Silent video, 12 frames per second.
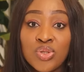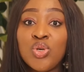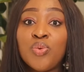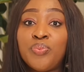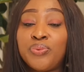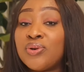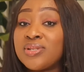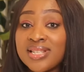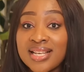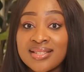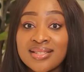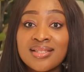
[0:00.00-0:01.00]
Due
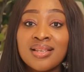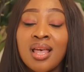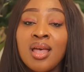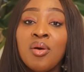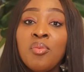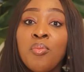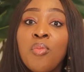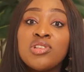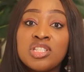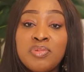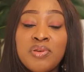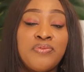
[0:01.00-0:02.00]
process
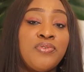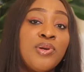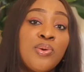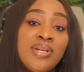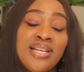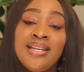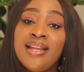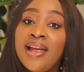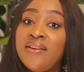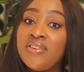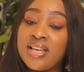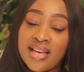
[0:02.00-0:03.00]
must be followed in
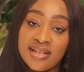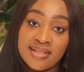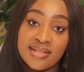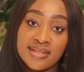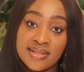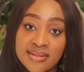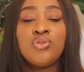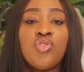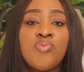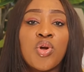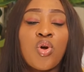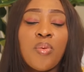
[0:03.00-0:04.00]
every case. Do
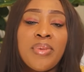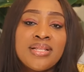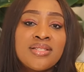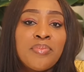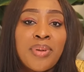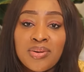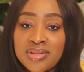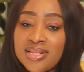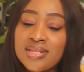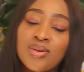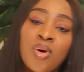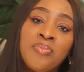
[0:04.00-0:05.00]
drop your comments about
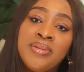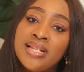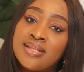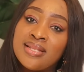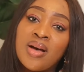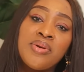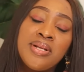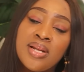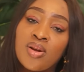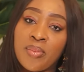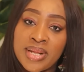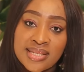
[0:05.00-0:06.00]
this update down in
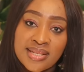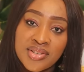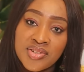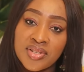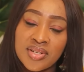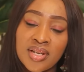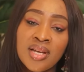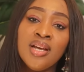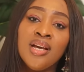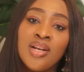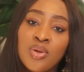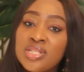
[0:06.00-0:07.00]
the comment section.
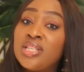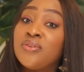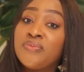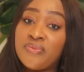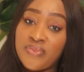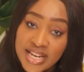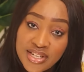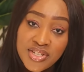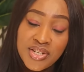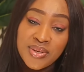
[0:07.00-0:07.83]
Does it offend